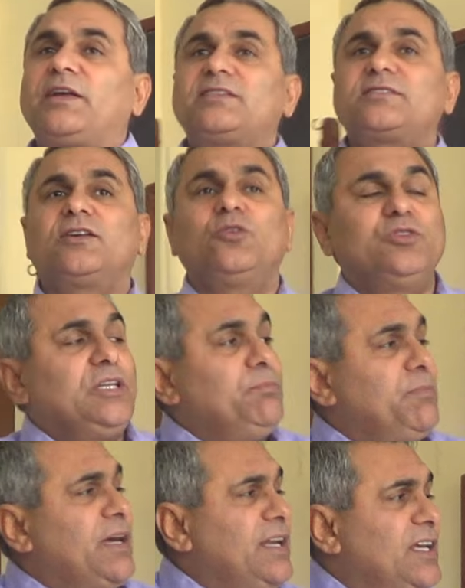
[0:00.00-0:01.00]
pressure on the
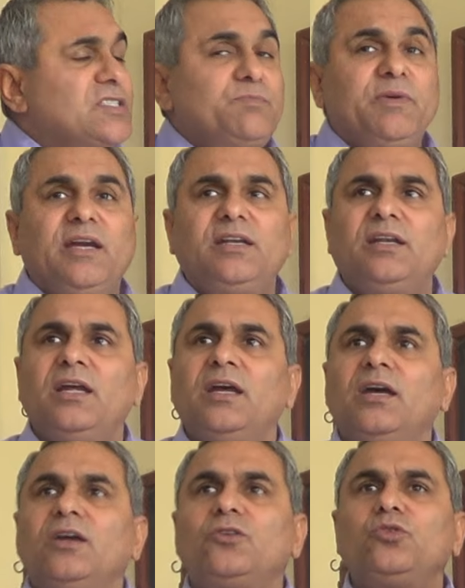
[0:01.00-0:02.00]
management
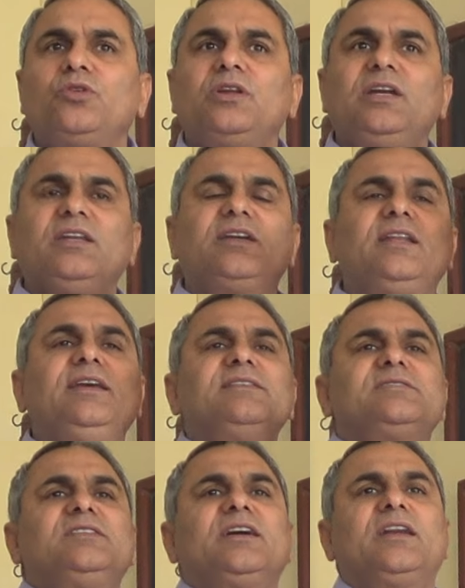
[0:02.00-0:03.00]
to
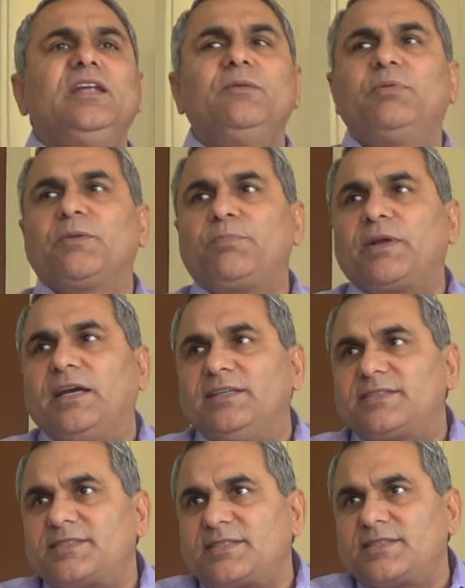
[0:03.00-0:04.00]
increase their labor
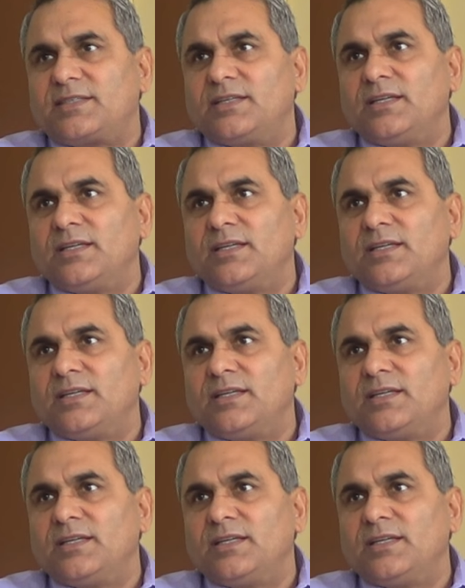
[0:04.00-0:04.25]
price.